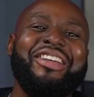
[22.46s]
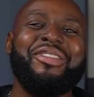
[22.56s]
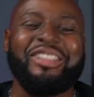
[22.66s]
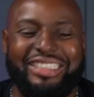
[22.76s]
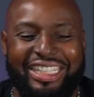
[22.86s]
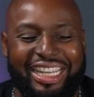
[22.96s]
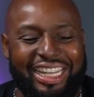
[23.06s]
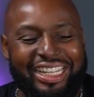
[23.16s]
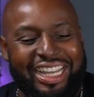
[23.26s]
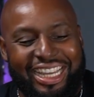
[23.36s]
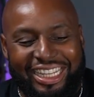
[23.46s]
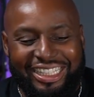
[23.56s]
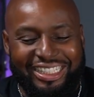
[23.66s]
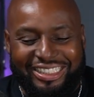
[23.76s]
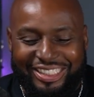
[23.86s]
he wants to eat
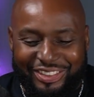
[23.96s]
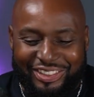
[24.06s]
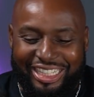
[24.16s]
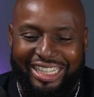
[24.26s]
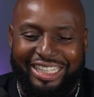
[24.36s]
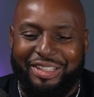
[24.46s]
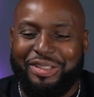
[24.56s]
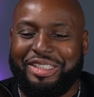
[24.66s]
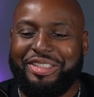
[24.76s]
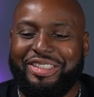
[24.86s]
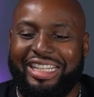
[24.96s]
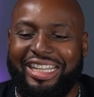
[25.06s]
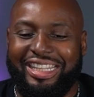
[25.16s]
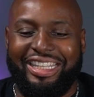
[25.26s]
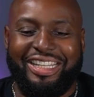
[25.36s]
the Skullcandy Crushers
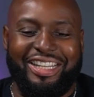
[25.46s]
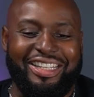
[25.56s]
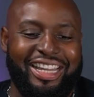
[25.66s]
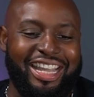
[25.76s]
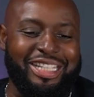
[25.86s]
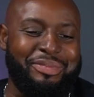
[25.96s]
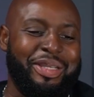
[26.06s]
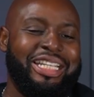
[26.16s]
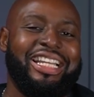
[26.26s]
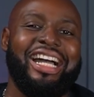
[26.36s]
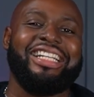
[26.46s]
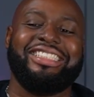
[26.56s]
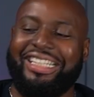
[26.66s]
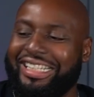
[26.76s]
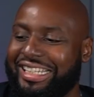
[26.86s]
and the uh, the
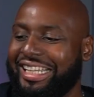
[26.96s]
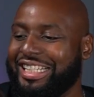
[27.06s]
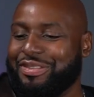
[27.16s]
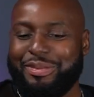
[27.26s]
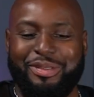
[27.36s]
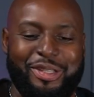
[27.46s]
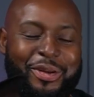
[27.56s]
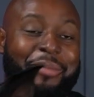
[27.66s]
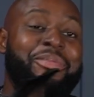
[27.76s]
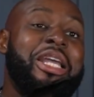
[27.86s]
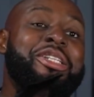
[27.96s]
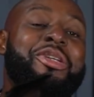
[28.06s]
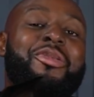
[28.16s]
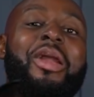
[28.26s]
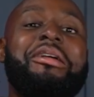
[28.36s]
XB910Ns from Sony.
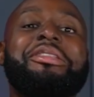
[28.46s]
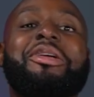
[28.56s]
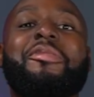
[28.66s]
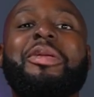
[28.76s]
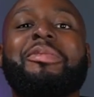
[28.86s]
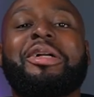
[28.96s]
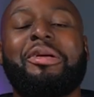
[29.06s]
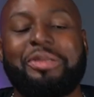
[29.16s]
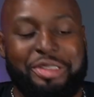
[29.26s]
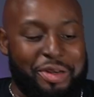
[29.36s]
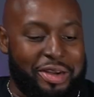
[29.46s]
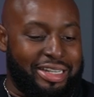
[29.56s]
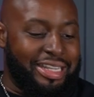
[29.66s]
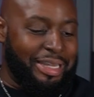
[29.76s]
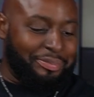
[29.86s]
So Raylan's gonna be my co-star
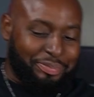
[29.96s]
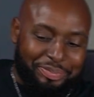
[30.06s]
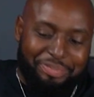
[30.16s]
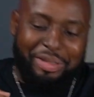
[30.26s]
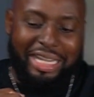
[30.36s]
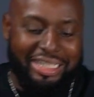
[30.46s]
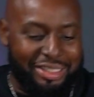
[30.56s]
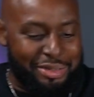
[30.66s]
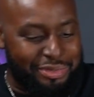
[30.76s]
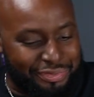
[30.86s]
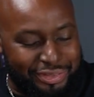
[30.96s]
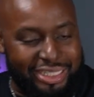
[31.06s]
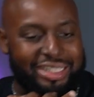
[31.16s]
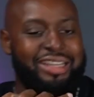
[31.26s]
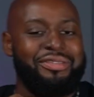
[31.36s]
today. Man, you
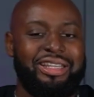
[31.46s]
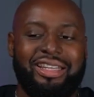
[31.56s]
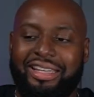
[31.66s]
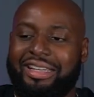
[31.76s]
freaking heavy